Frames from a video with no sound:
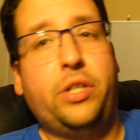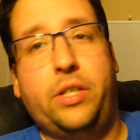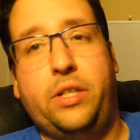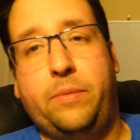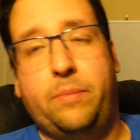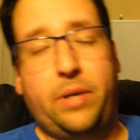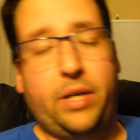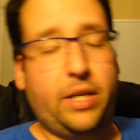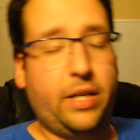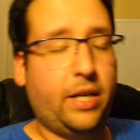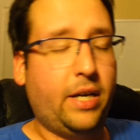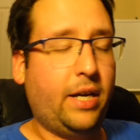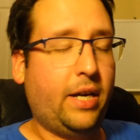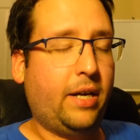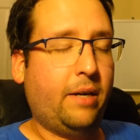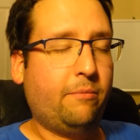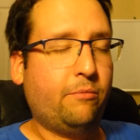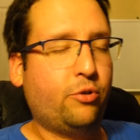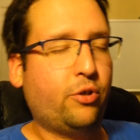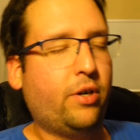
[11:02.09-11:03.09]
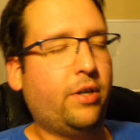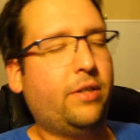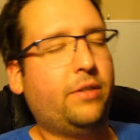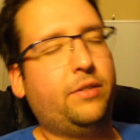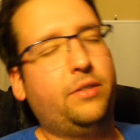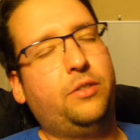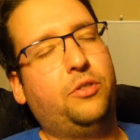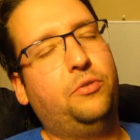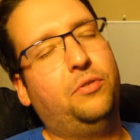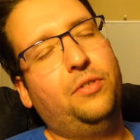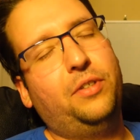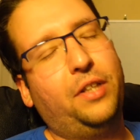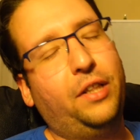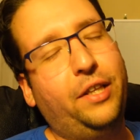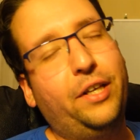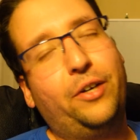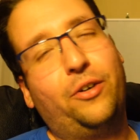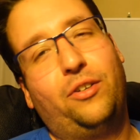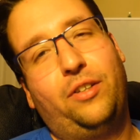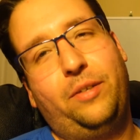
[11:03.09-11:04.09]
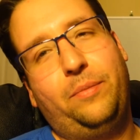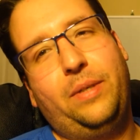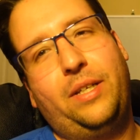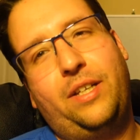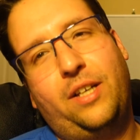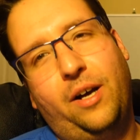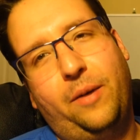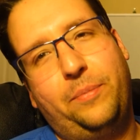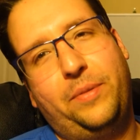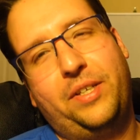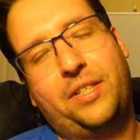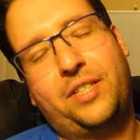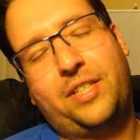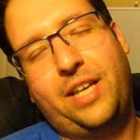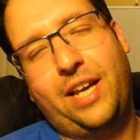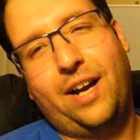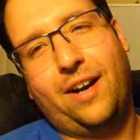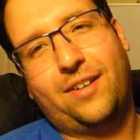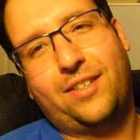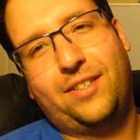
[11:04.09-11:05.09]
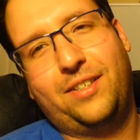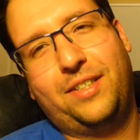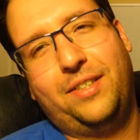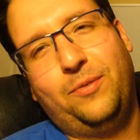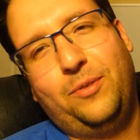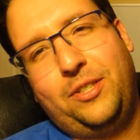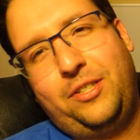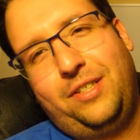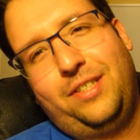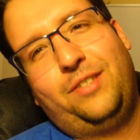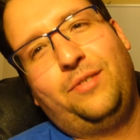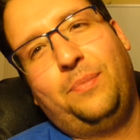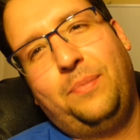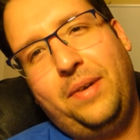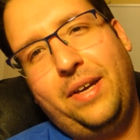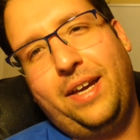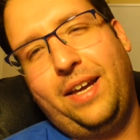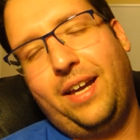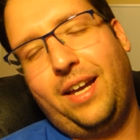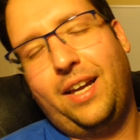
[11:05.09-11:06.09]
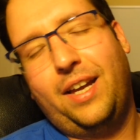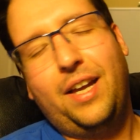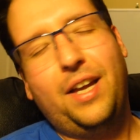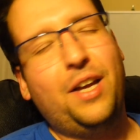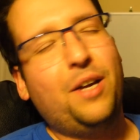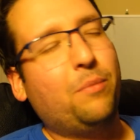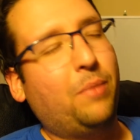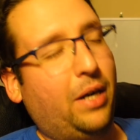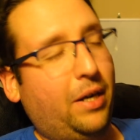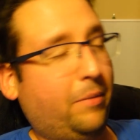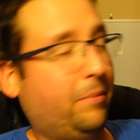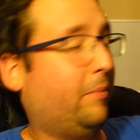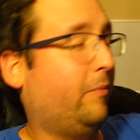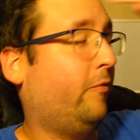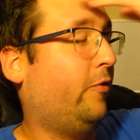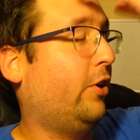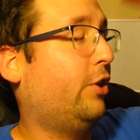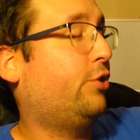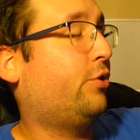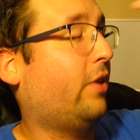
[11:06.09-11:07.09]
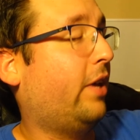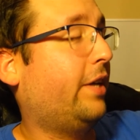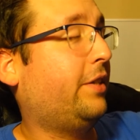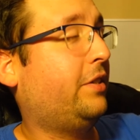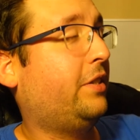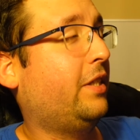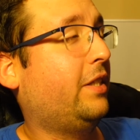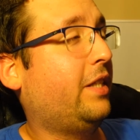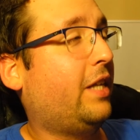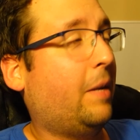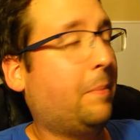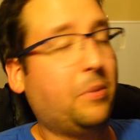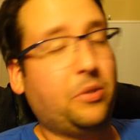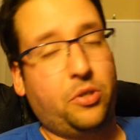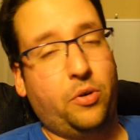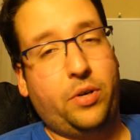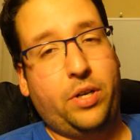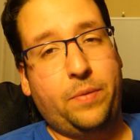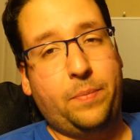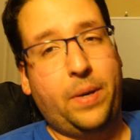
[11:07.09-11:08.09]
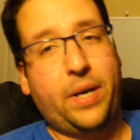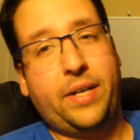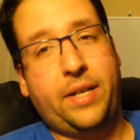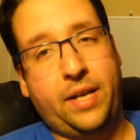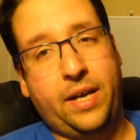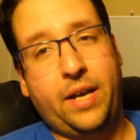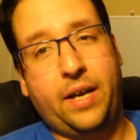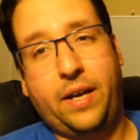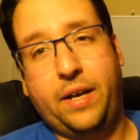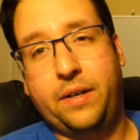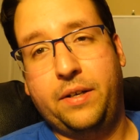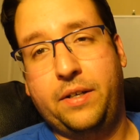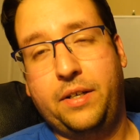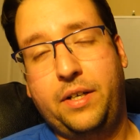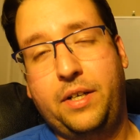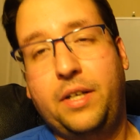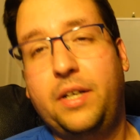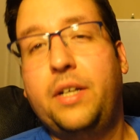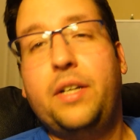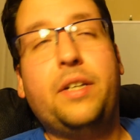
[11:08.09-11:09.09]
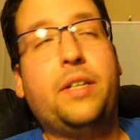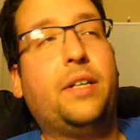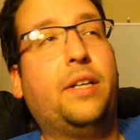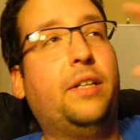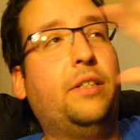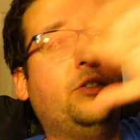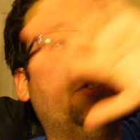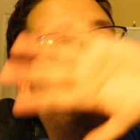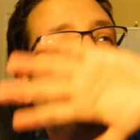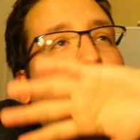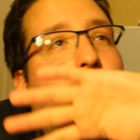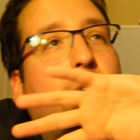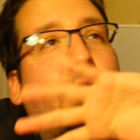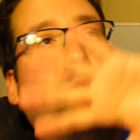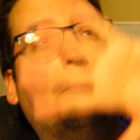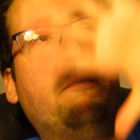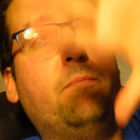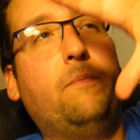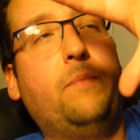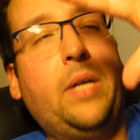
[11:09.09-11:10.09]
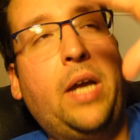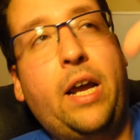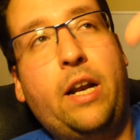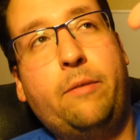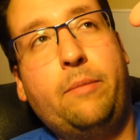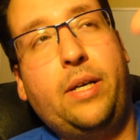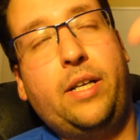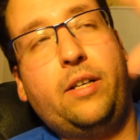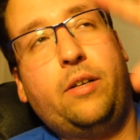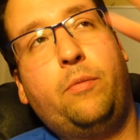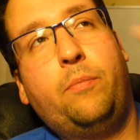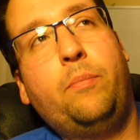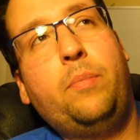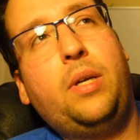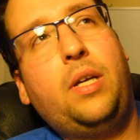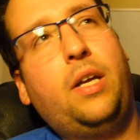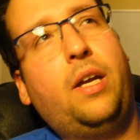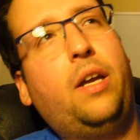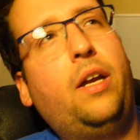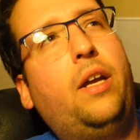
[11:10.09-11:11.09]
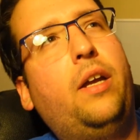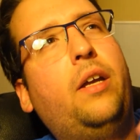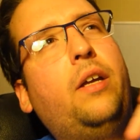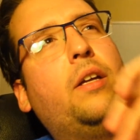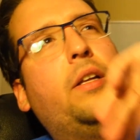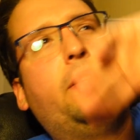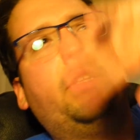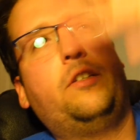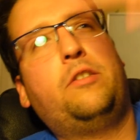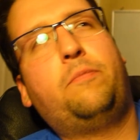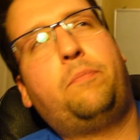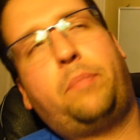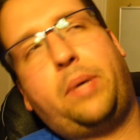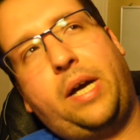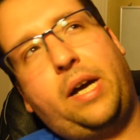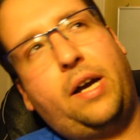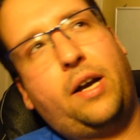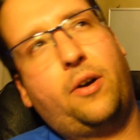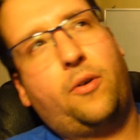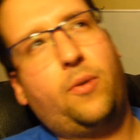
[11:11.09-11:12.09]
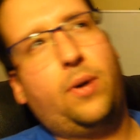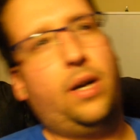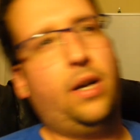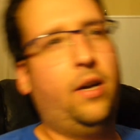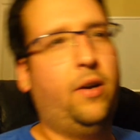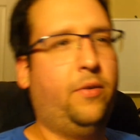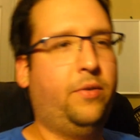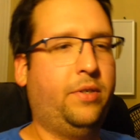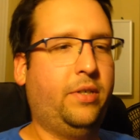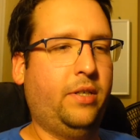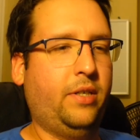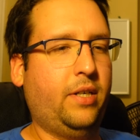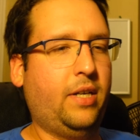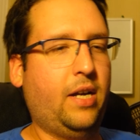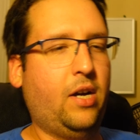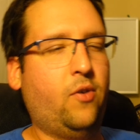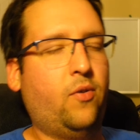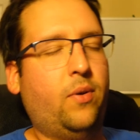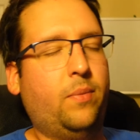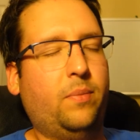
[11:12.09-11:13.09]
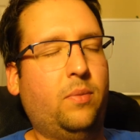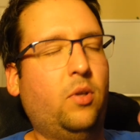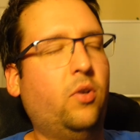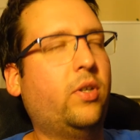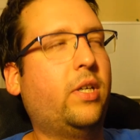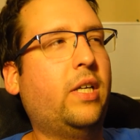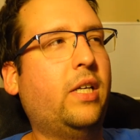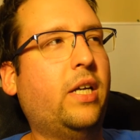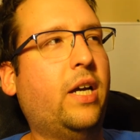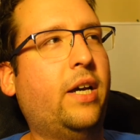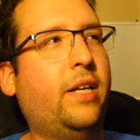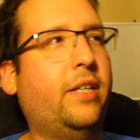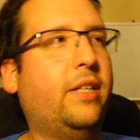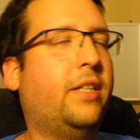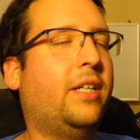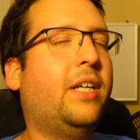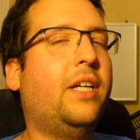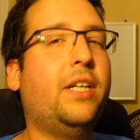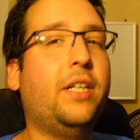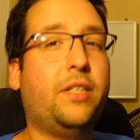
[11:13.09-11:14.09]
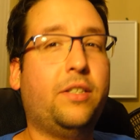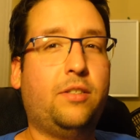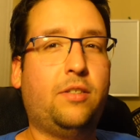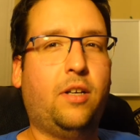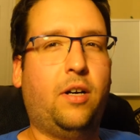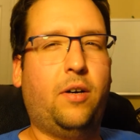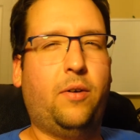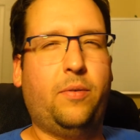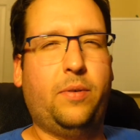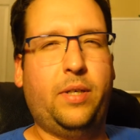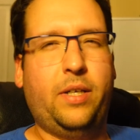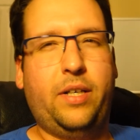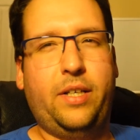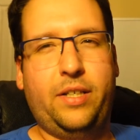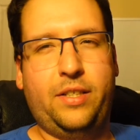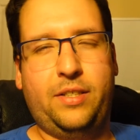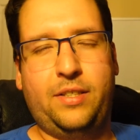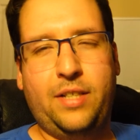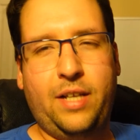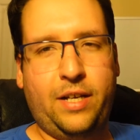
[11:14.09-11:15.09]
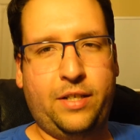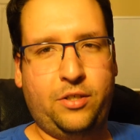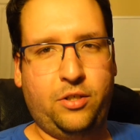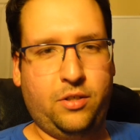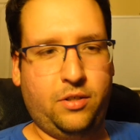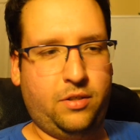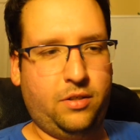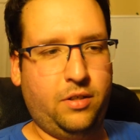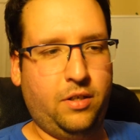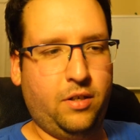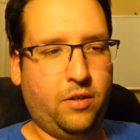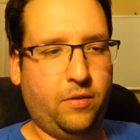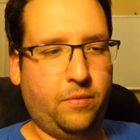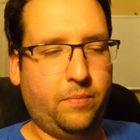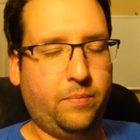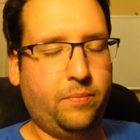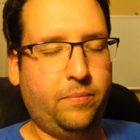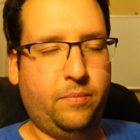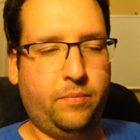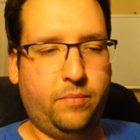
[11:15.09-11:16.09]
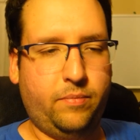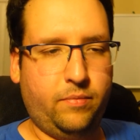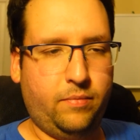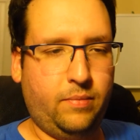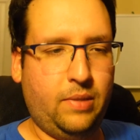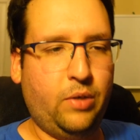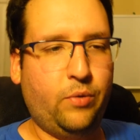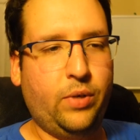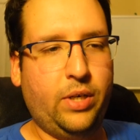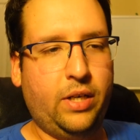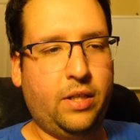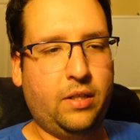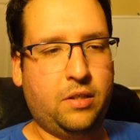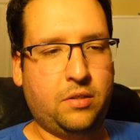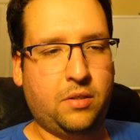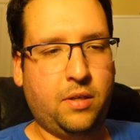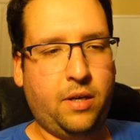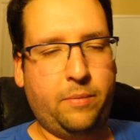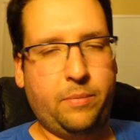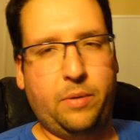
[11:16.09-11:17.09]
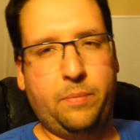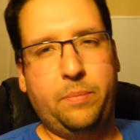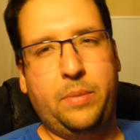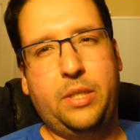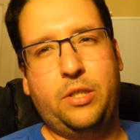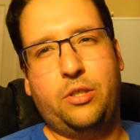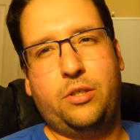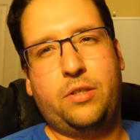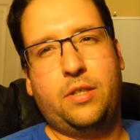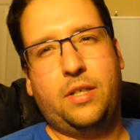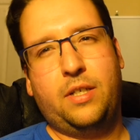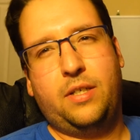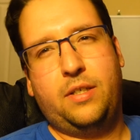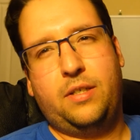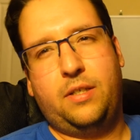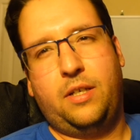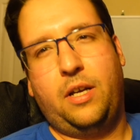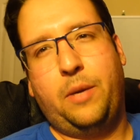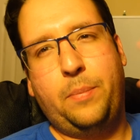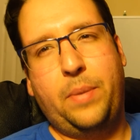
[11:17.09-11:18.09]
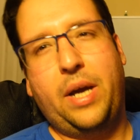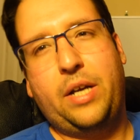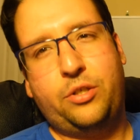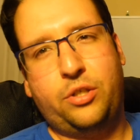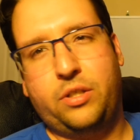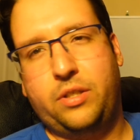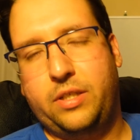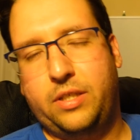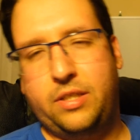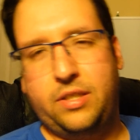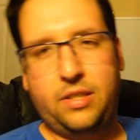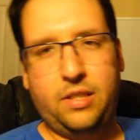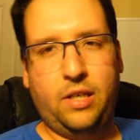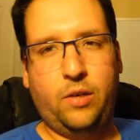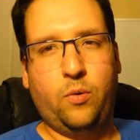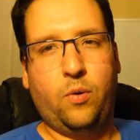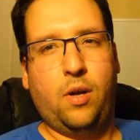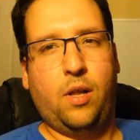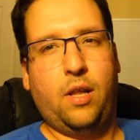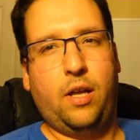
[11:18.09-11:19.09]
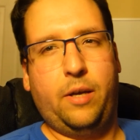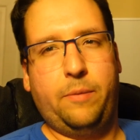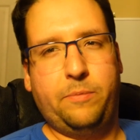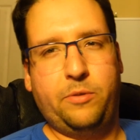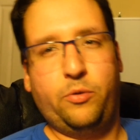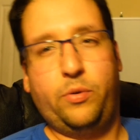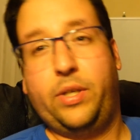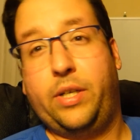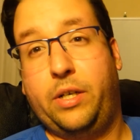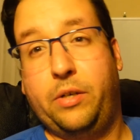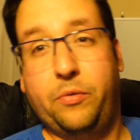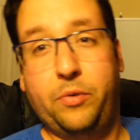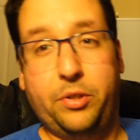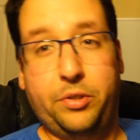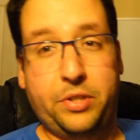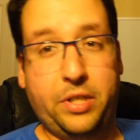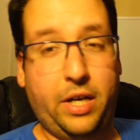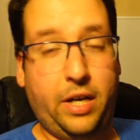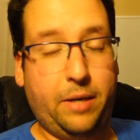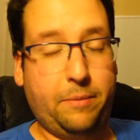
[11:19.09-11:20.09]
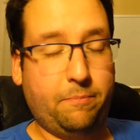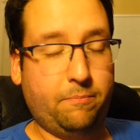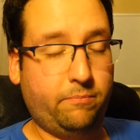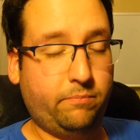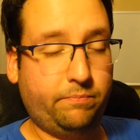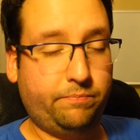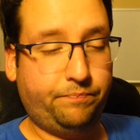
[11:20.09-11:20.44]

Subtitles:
it in my head. I'm trying to literally become this character, which is me, but I'm visualizing the episode in my head and just like animated me and this background and how I'm looking at it. So it is not just, me reading the line, but me just imagining this scene while I'm doing it in real time.